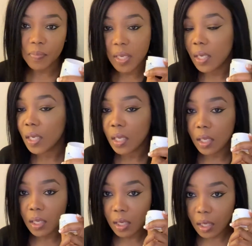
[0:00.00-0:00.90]
me
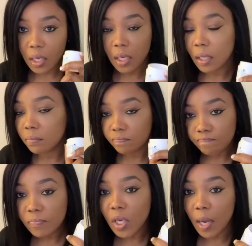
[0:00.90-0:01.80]

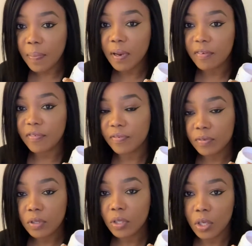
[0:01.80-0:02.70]
a couple of
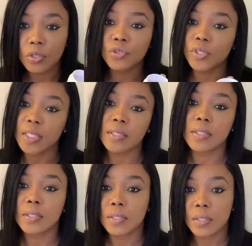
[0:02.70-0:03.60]

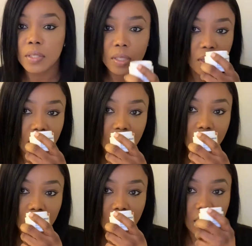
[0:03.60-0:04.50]
hundreds.
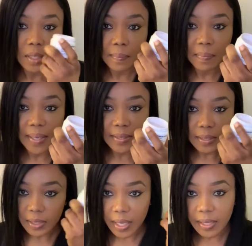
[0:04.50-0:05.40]
But
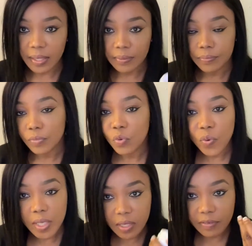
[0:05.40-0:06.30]
nothing.
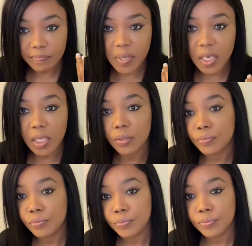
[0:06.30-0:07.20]
Waste of money.
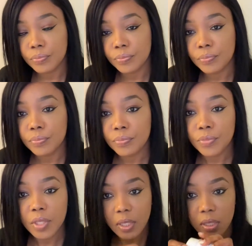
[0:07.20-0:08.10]

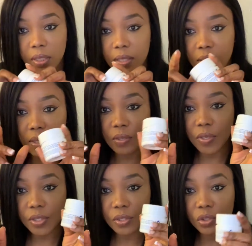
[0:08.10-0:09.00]
This is
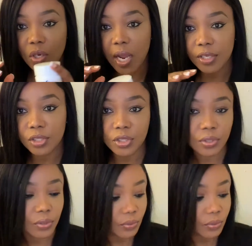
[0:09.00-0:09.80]
going to trash.